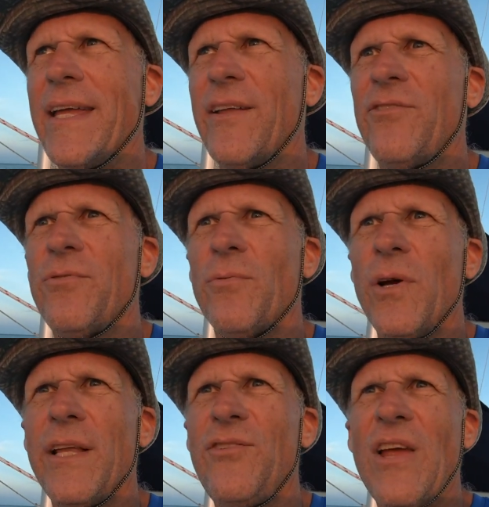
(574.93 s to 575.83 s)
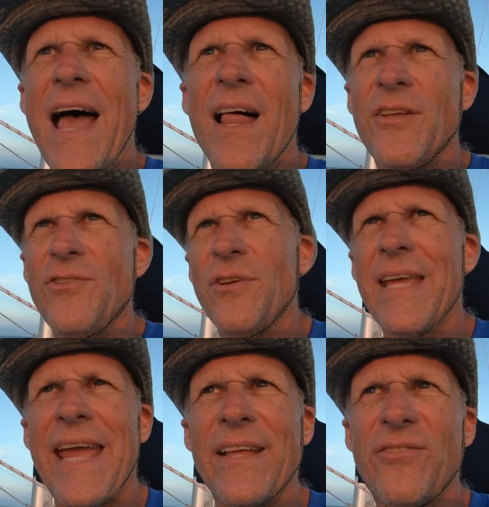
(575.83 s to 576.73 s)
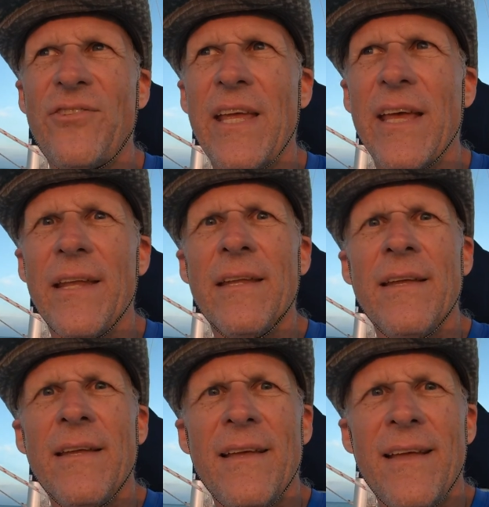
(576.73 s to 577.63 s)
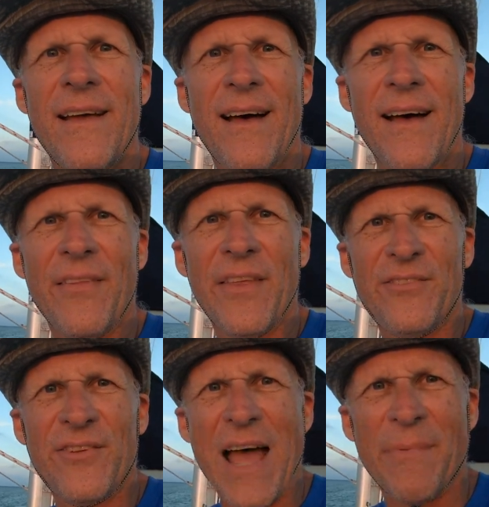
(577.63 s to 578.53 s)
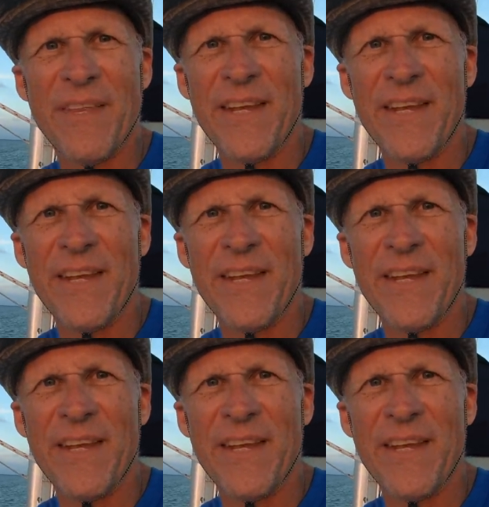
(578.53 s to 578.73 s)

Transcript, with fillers: It gets really shallow. You can't see it uh, this time of the